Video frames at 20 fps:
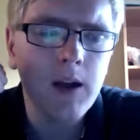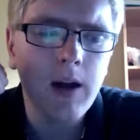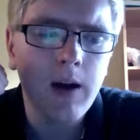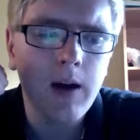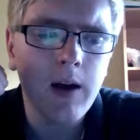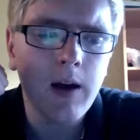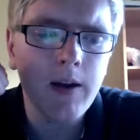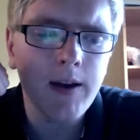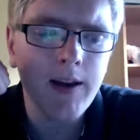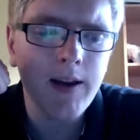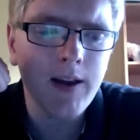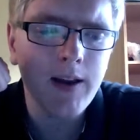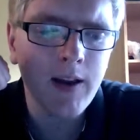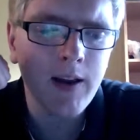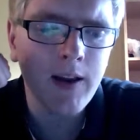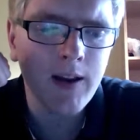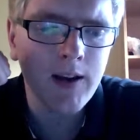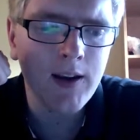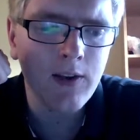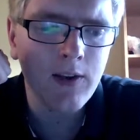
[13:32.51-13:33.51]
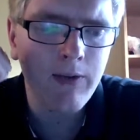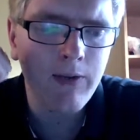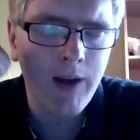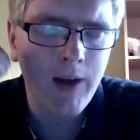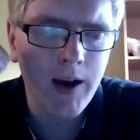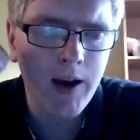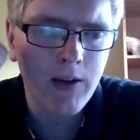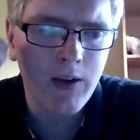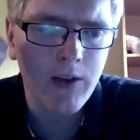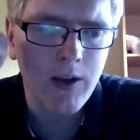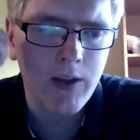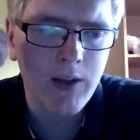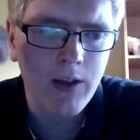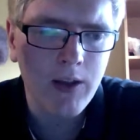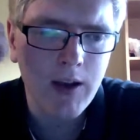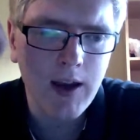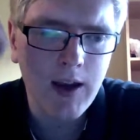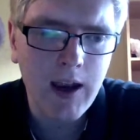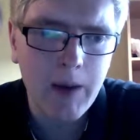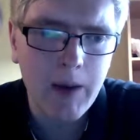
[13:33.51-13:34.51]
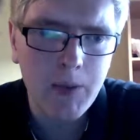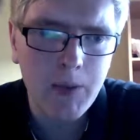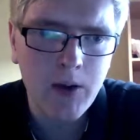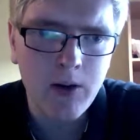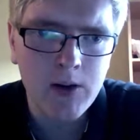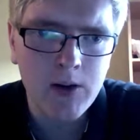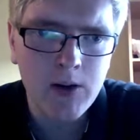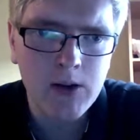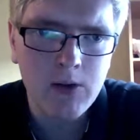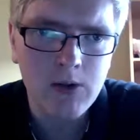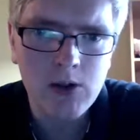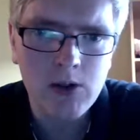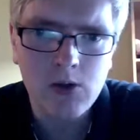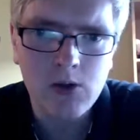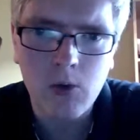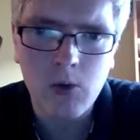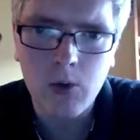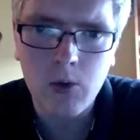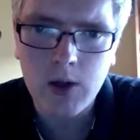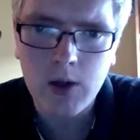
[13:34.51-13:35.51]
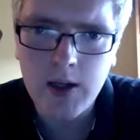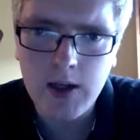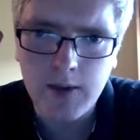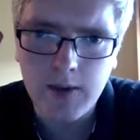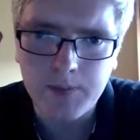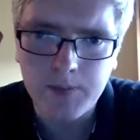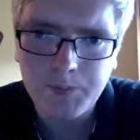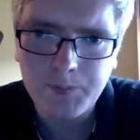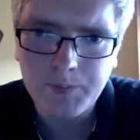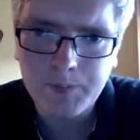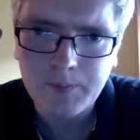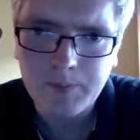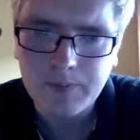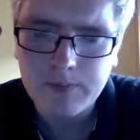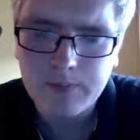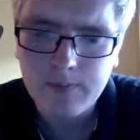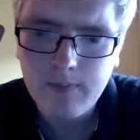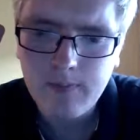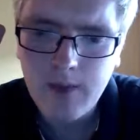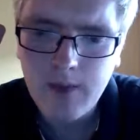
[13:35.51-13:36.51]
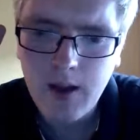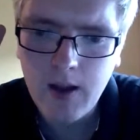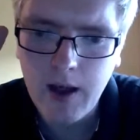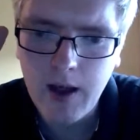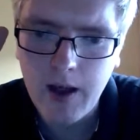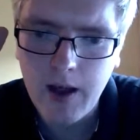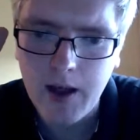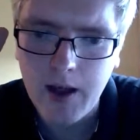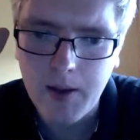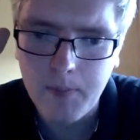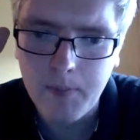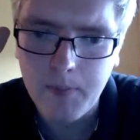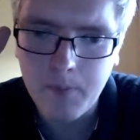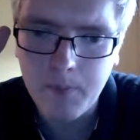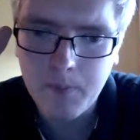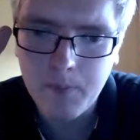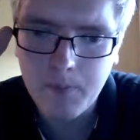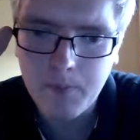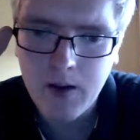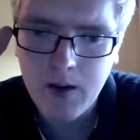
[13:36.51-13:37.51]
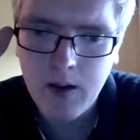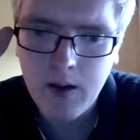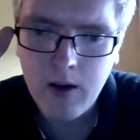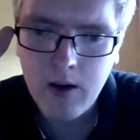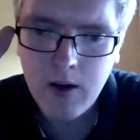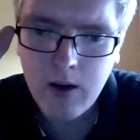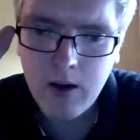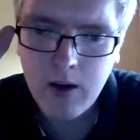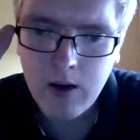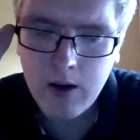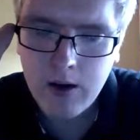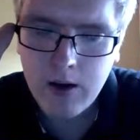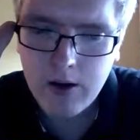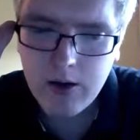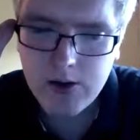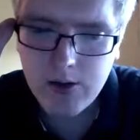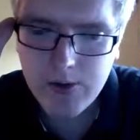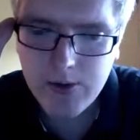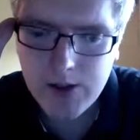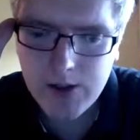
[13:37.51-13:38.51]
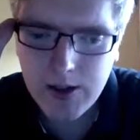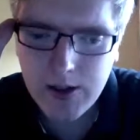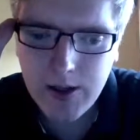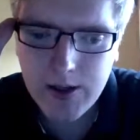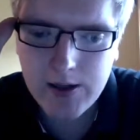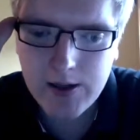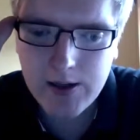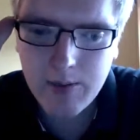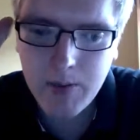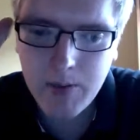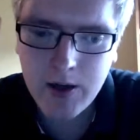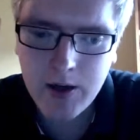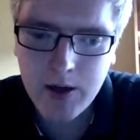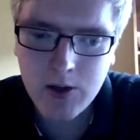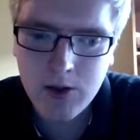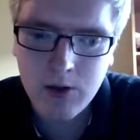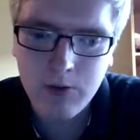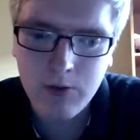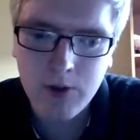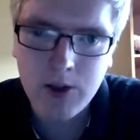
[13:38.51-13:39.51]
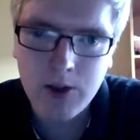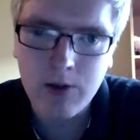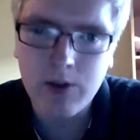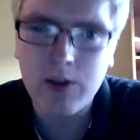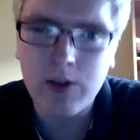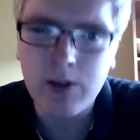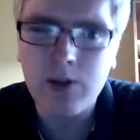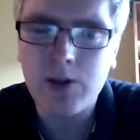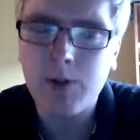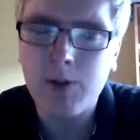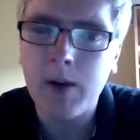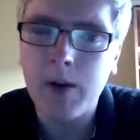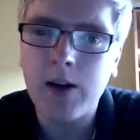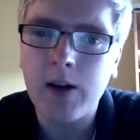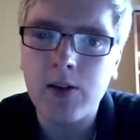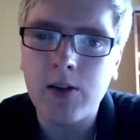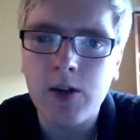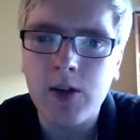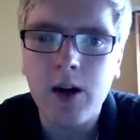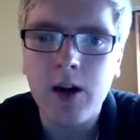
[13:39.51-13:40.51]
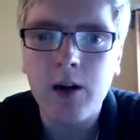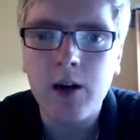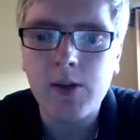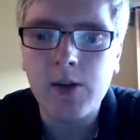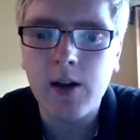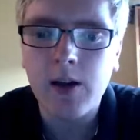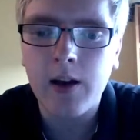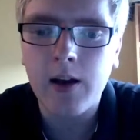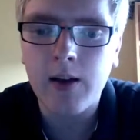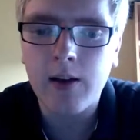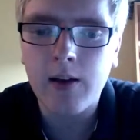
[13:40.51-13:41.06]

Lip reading: I like the fact that they kept the nursery so clean, because obviously it's a big issue for children spreading germs, and